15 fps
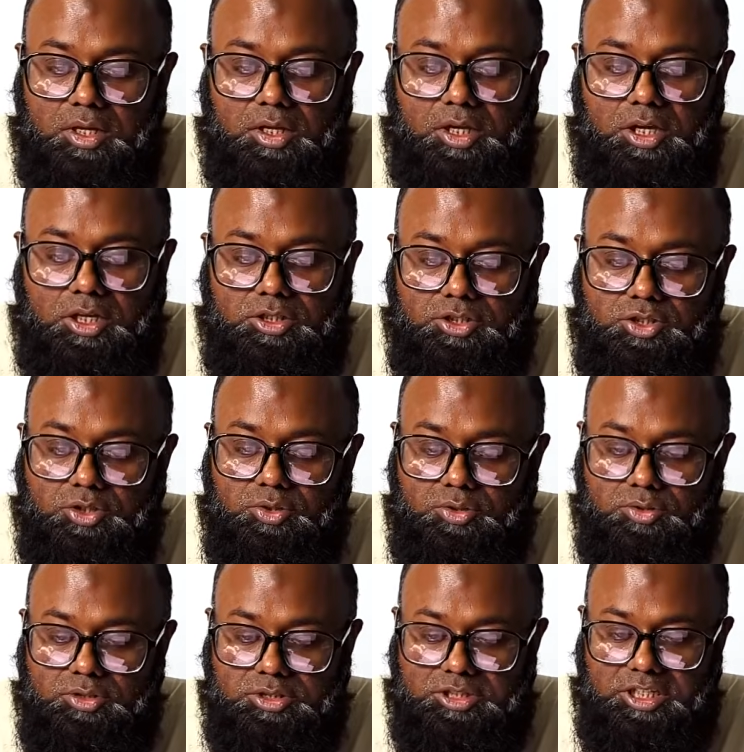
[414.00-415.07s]

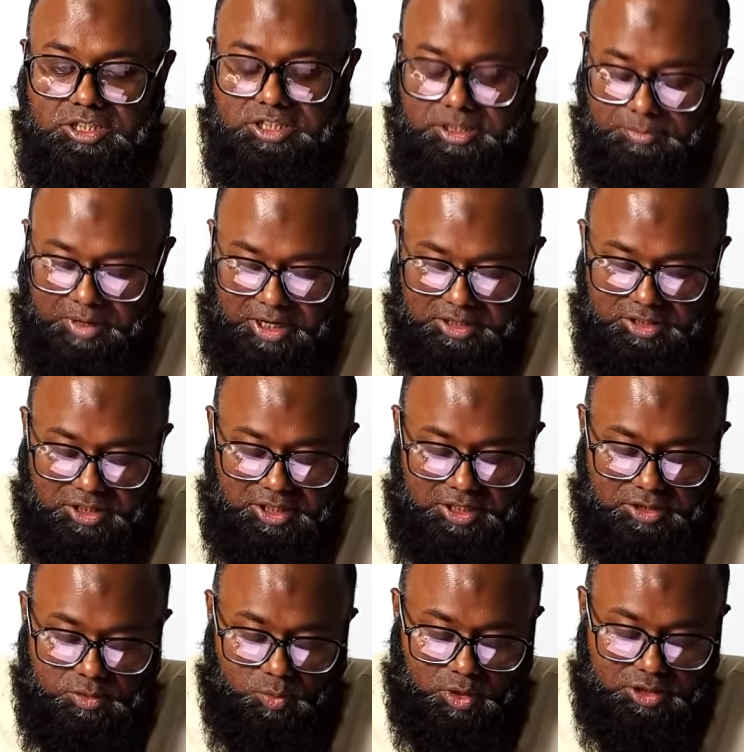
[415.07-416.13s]
into dt by
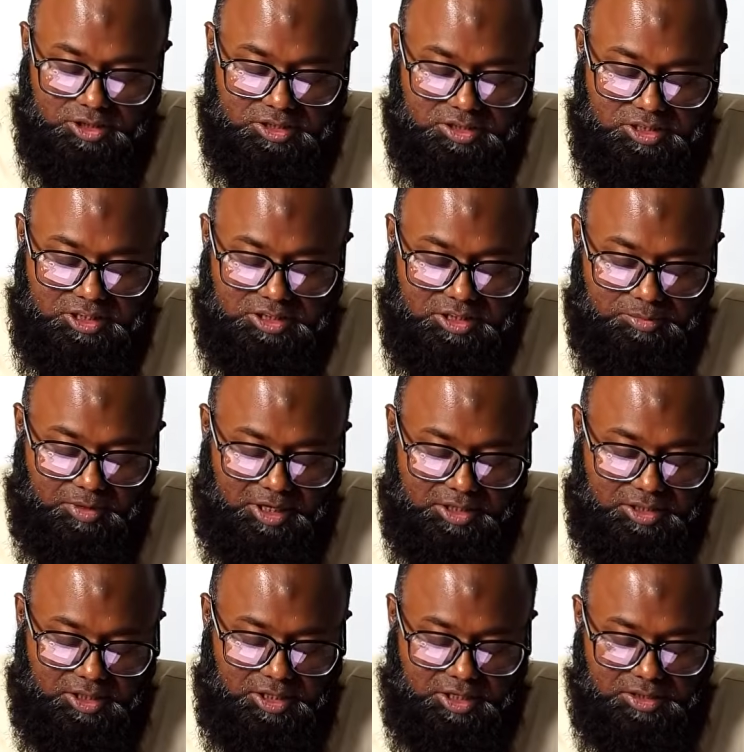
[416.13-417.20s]
dx. What is dt by
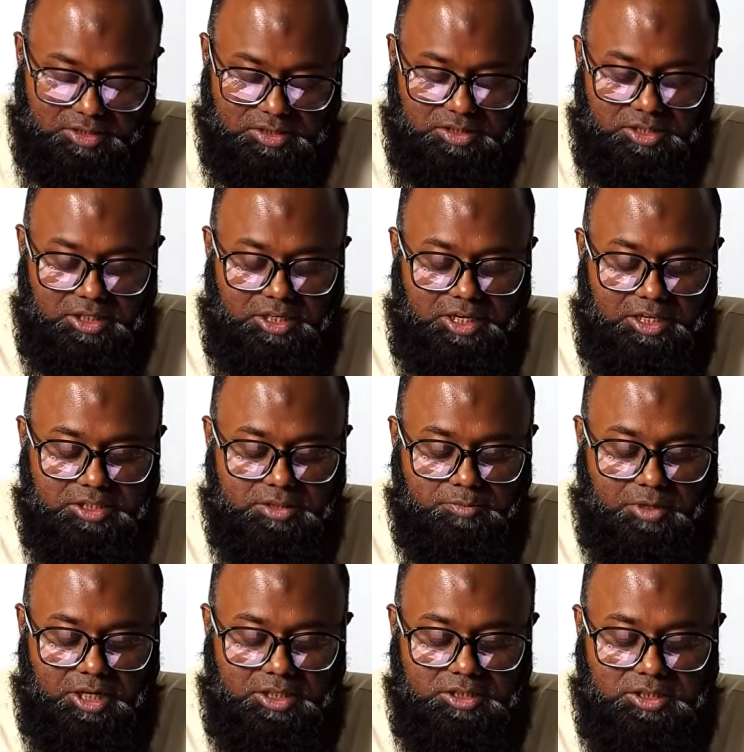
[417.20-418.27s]
dx? Dx
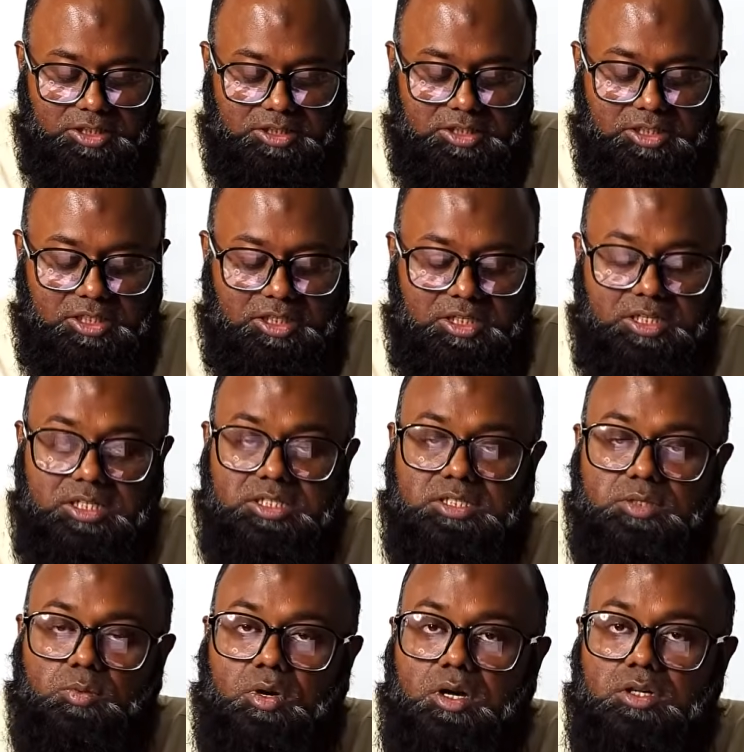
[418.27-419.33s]
by dt is
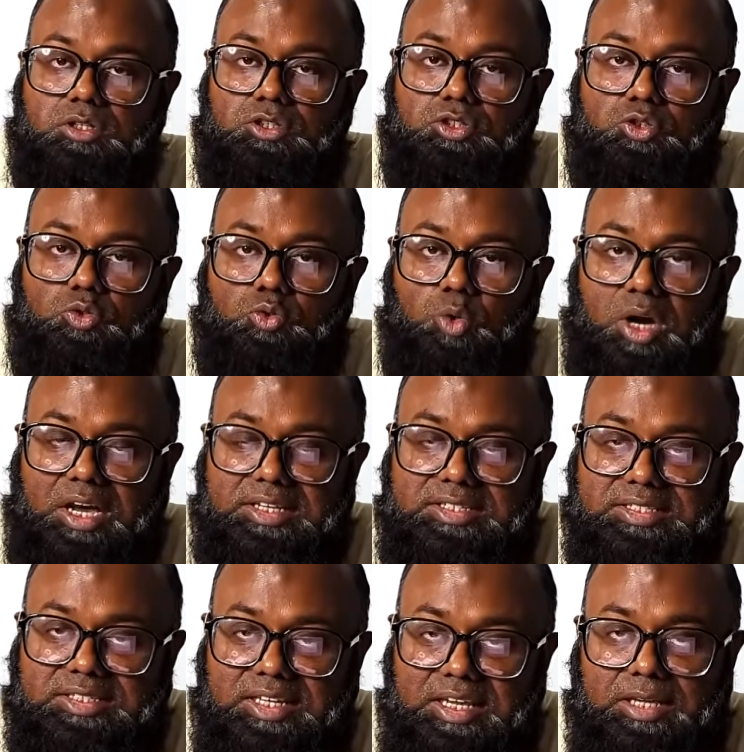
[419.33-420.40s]

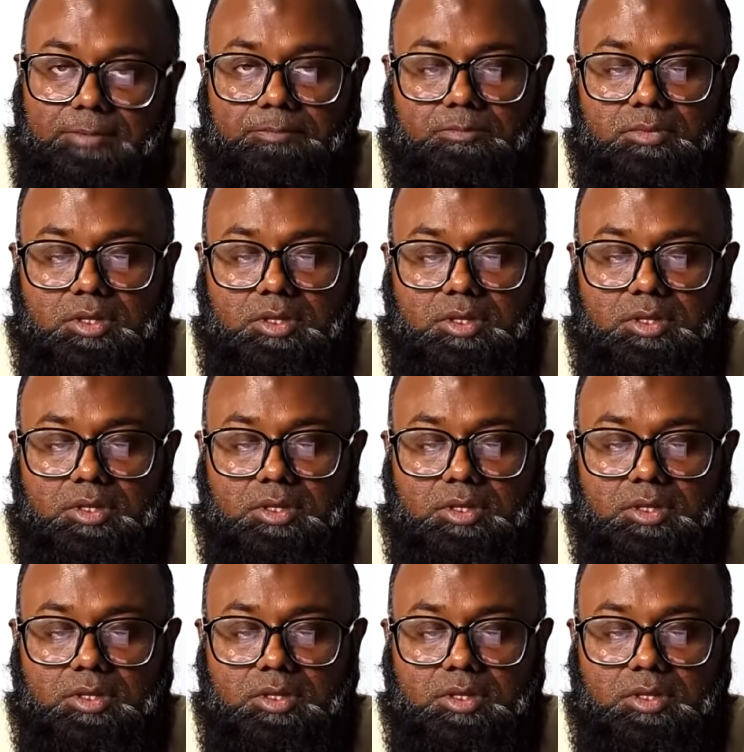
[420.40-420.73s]
twice t.